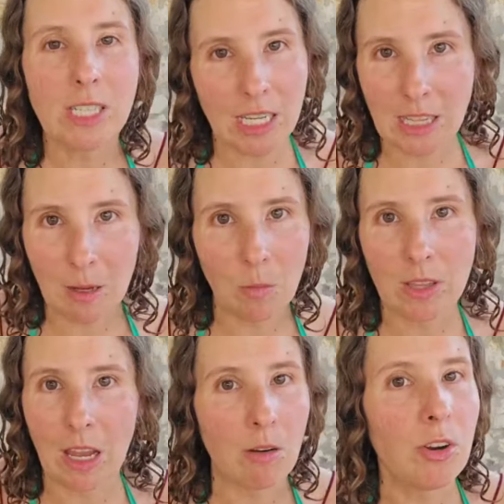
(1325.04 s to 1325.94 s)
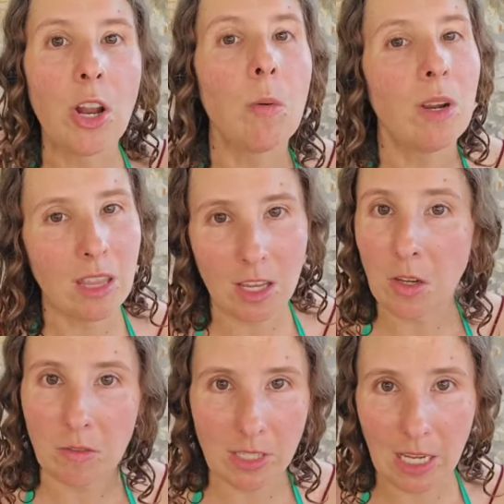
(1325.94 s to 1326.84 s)
seen them without knowing that
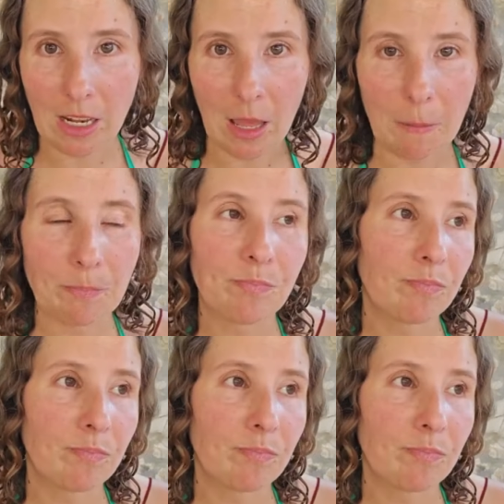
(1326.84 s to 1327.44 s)
you've seen them.